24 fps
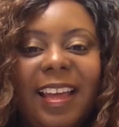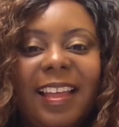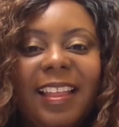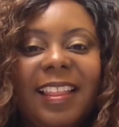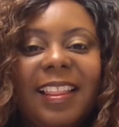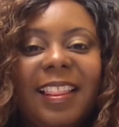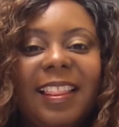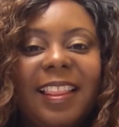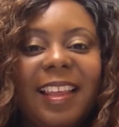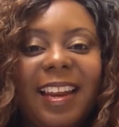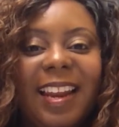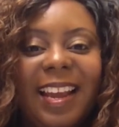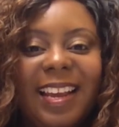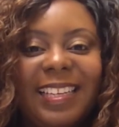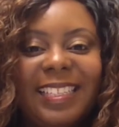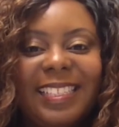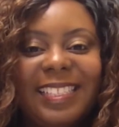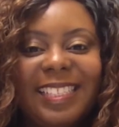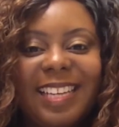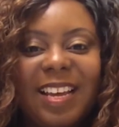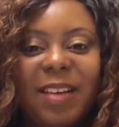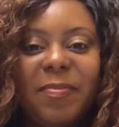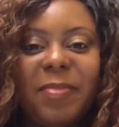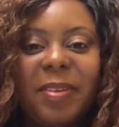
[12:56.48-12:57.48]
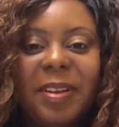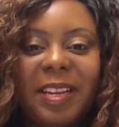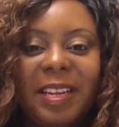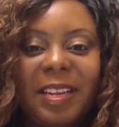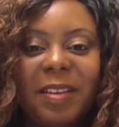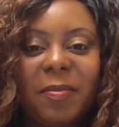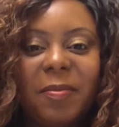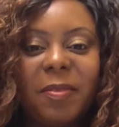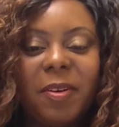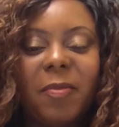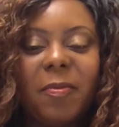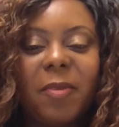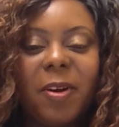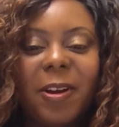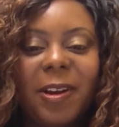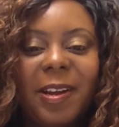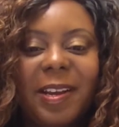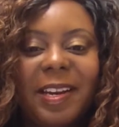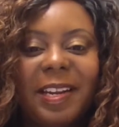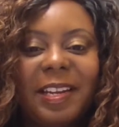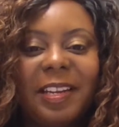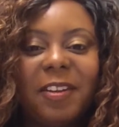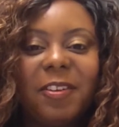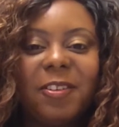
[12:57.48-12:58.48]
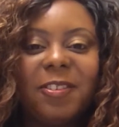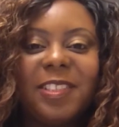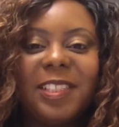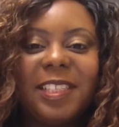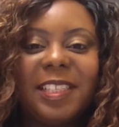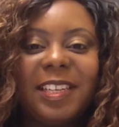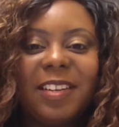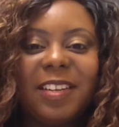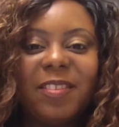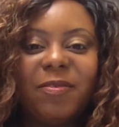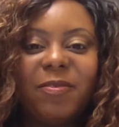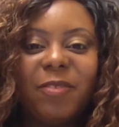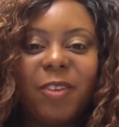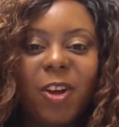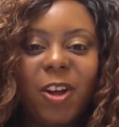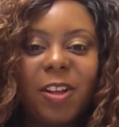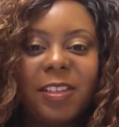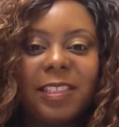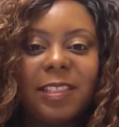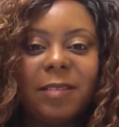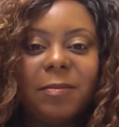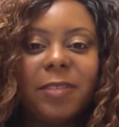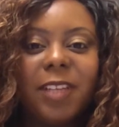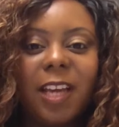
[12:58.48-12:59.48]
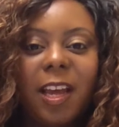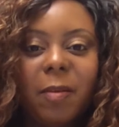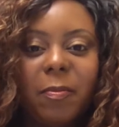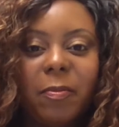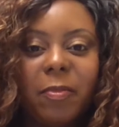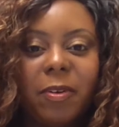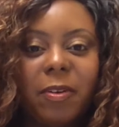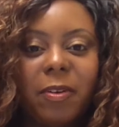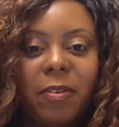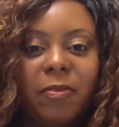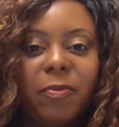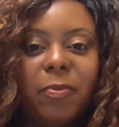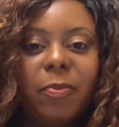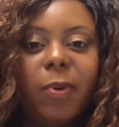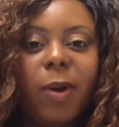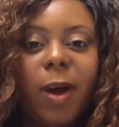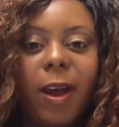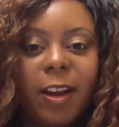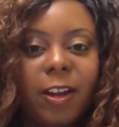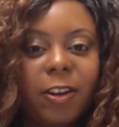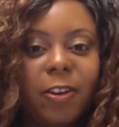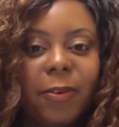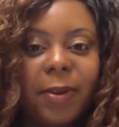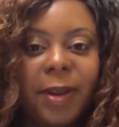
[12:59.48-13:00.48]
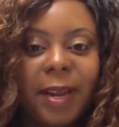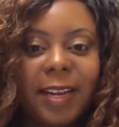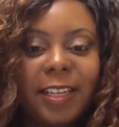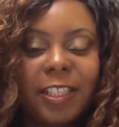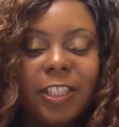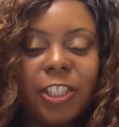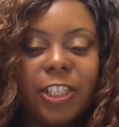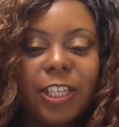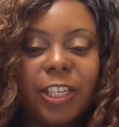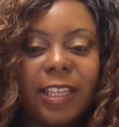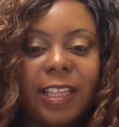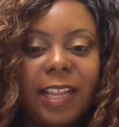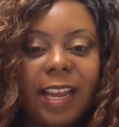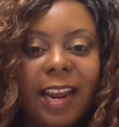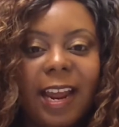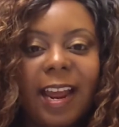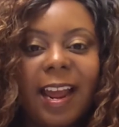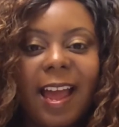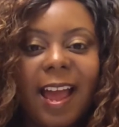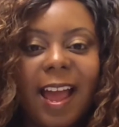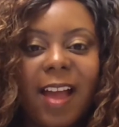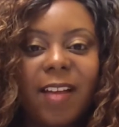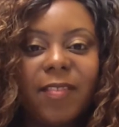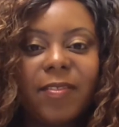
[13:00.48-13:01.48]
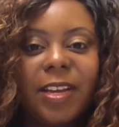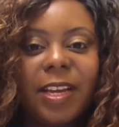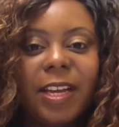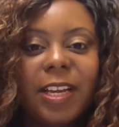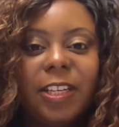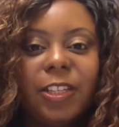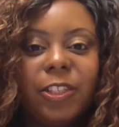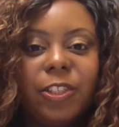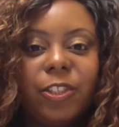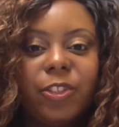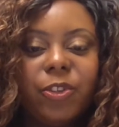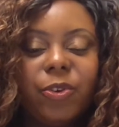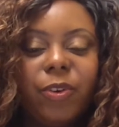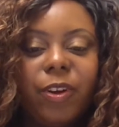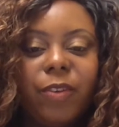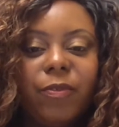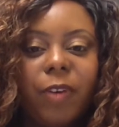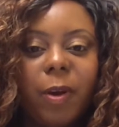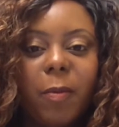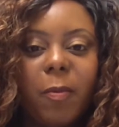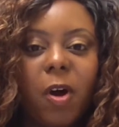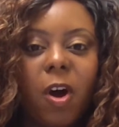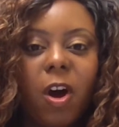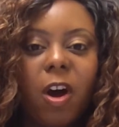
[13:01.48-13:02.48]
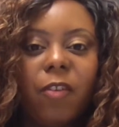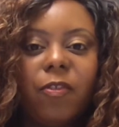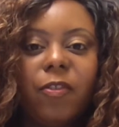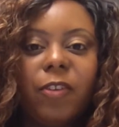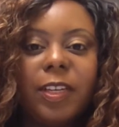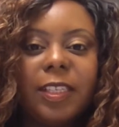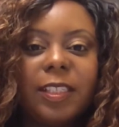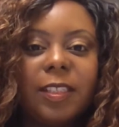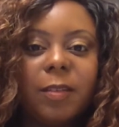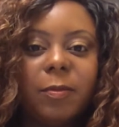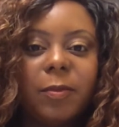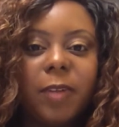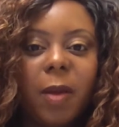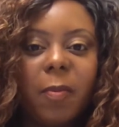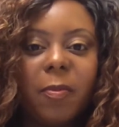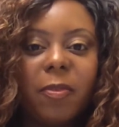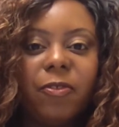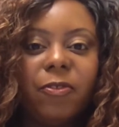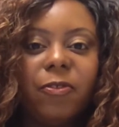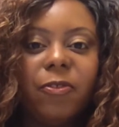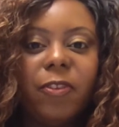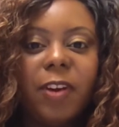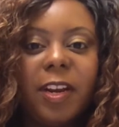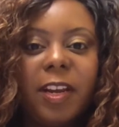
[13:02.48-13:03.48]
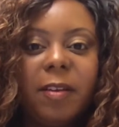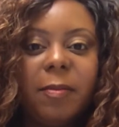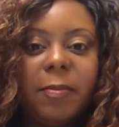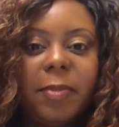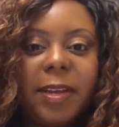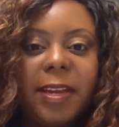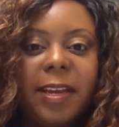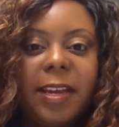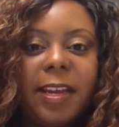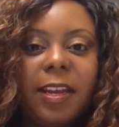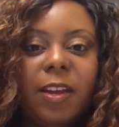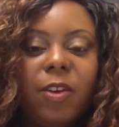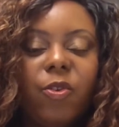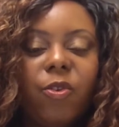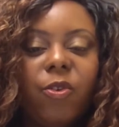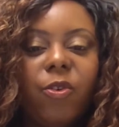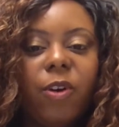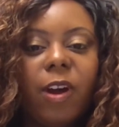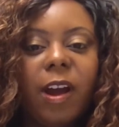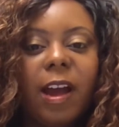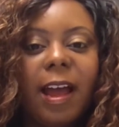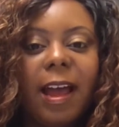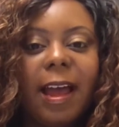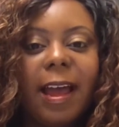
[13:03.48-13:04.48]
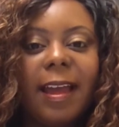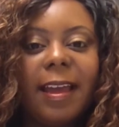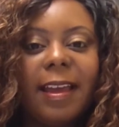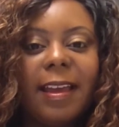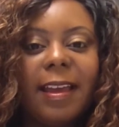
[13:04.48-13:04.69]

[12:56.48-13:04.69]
The next step in email marketing usually involves some type of product creation that I have. So if I'm offering some type of freebie or I